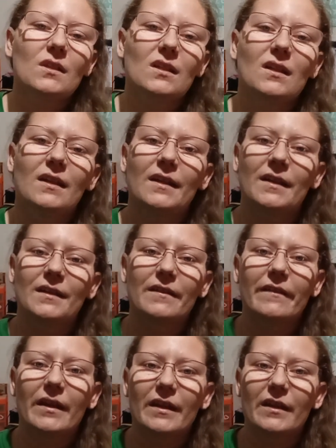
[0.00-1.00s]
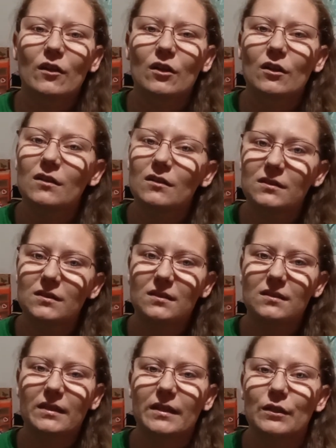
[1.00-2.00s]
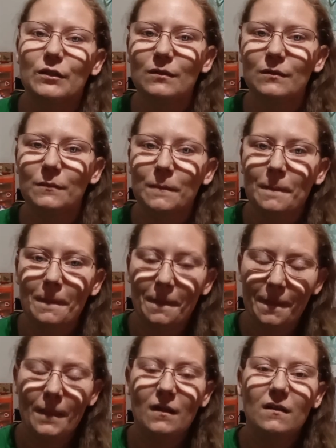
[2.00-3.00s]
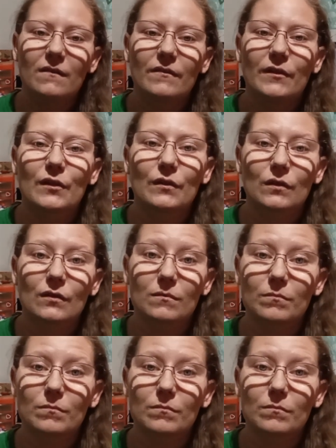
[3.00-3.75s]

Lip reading: And they are on sale. They're